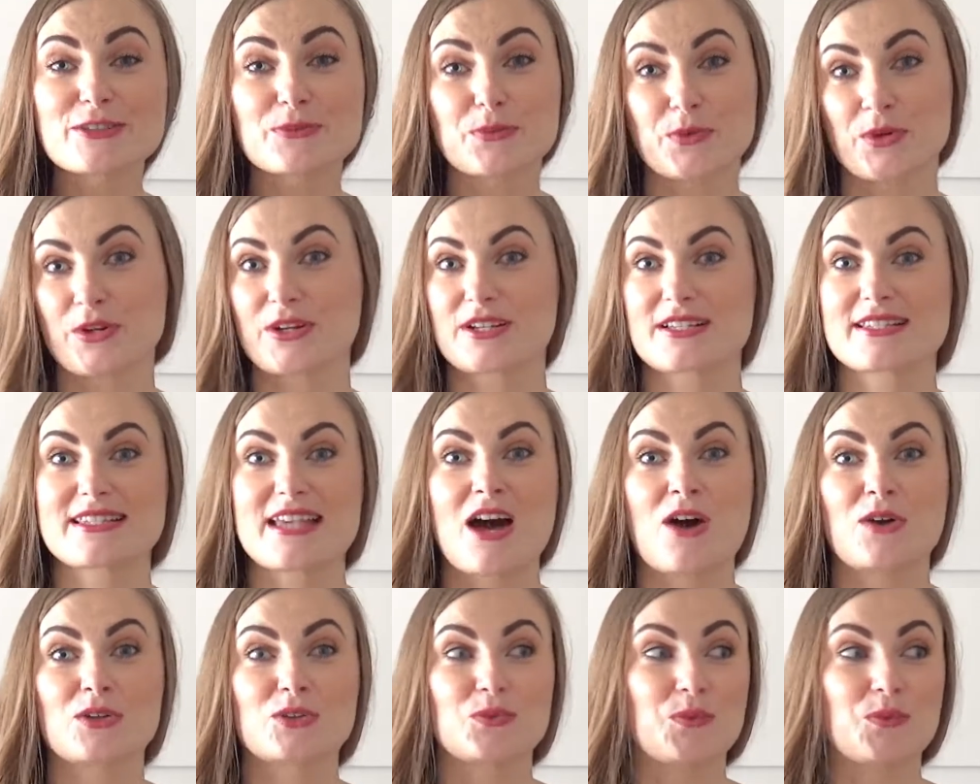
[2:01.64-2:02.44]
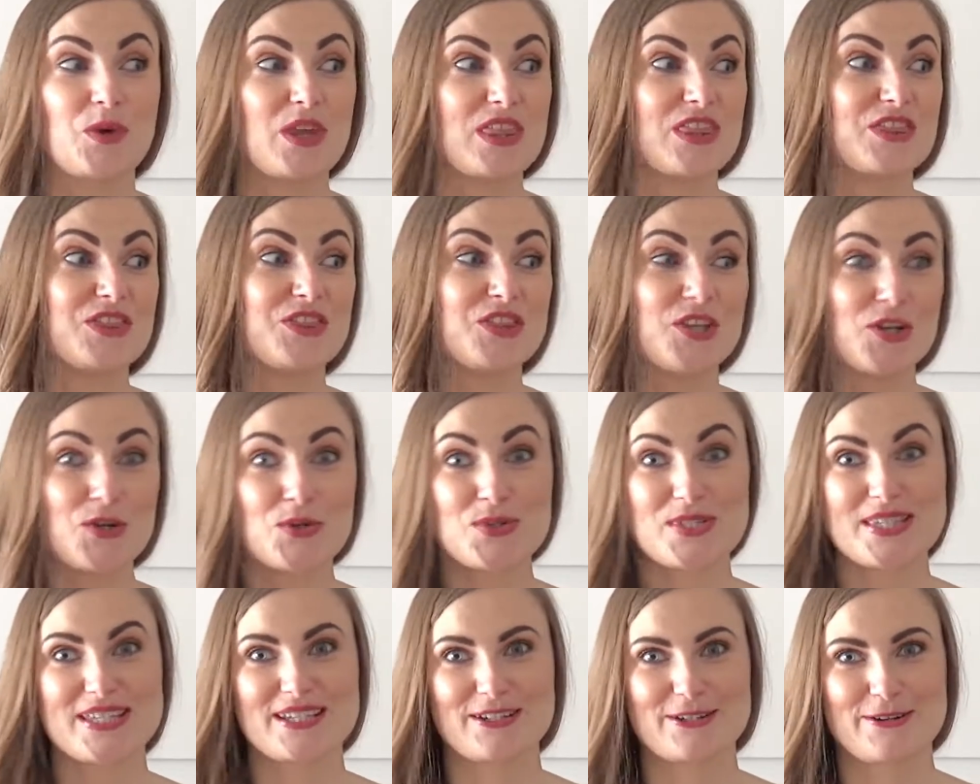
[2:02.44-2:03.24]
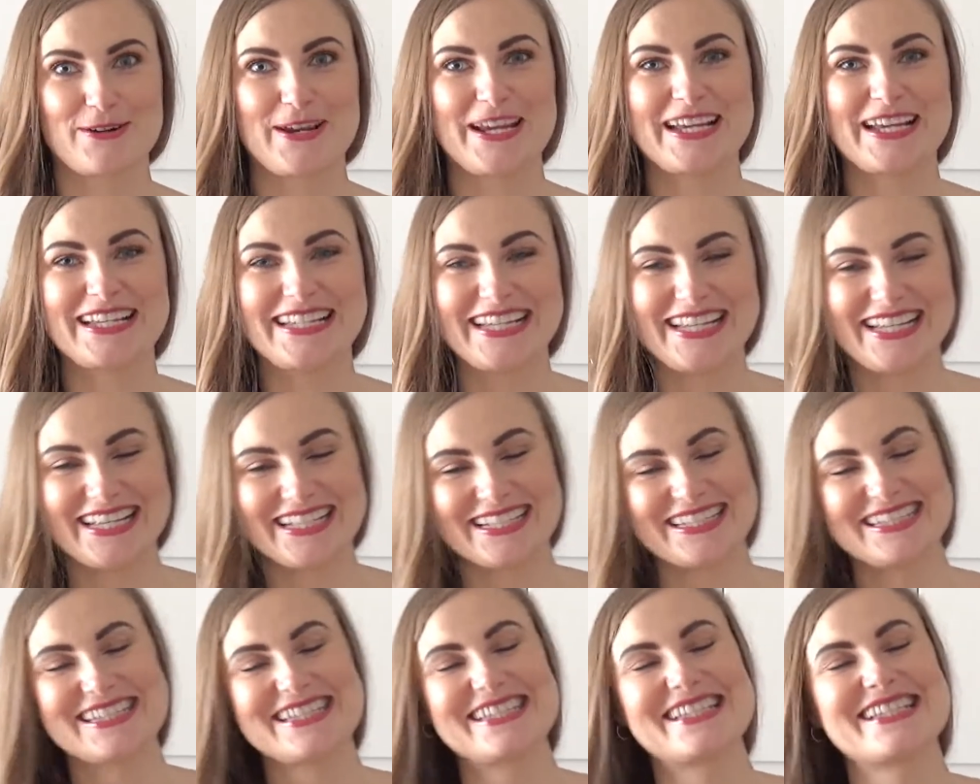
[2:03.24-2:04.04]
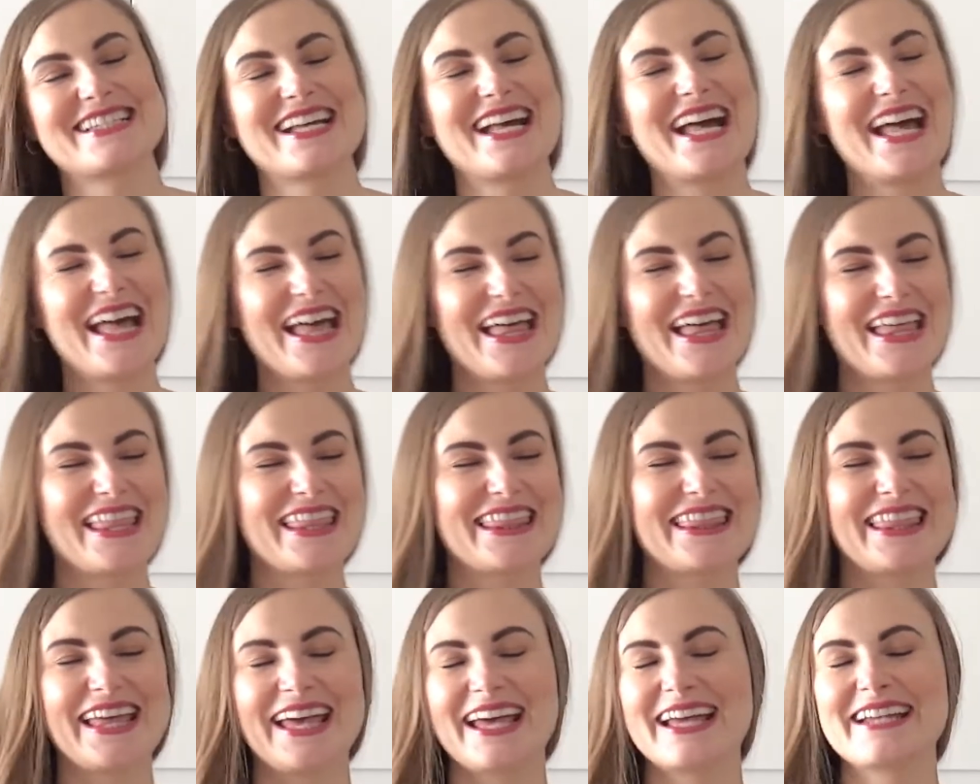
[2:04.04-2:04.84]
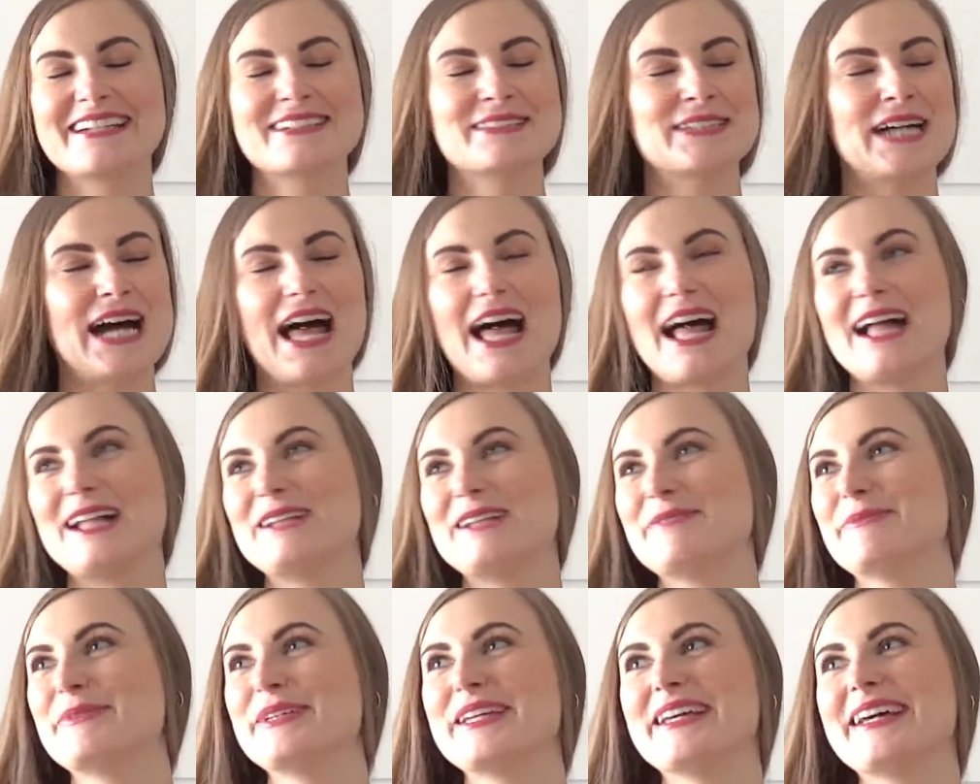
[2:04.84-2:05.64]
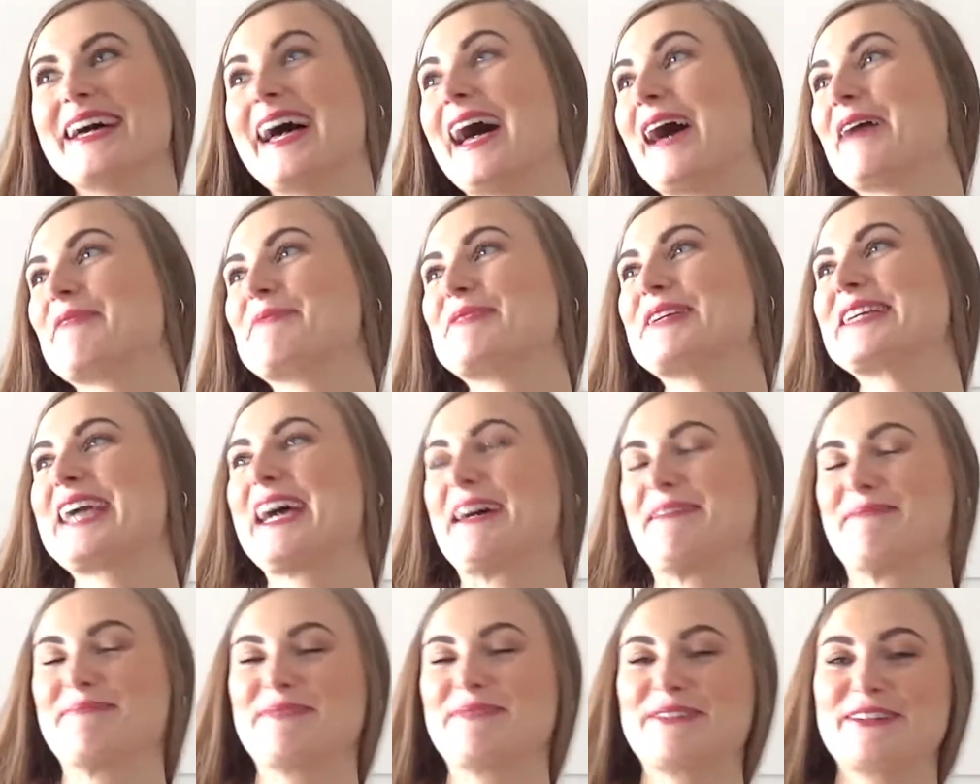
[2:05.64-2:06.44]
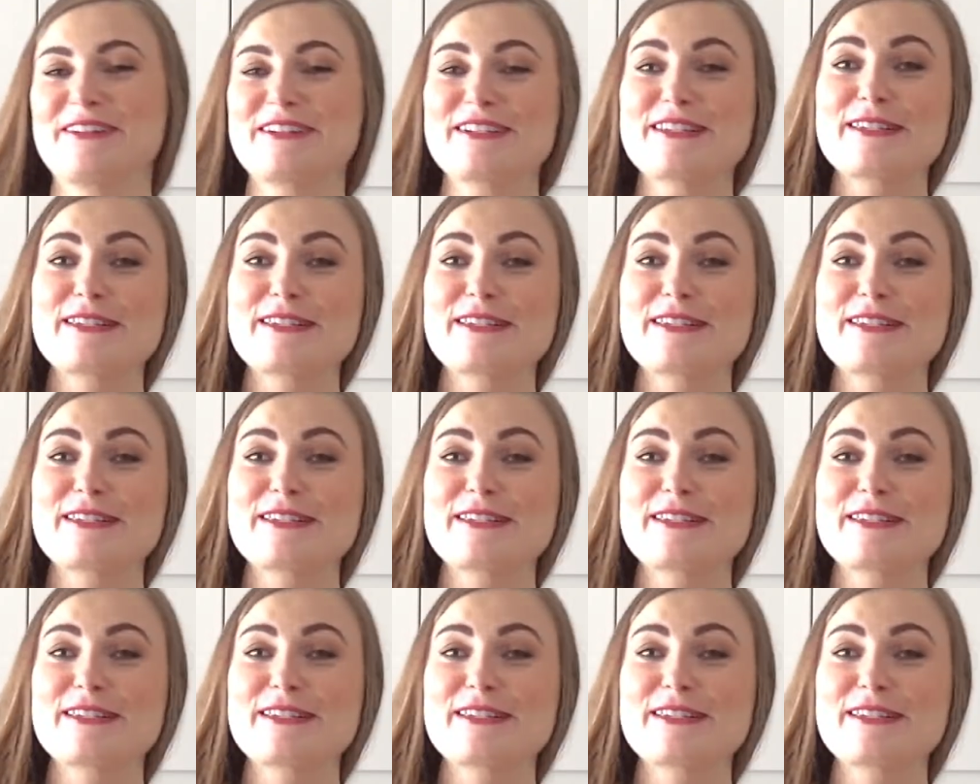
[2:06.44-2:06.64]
it works out with those ingredients, then I'll be a happy camper.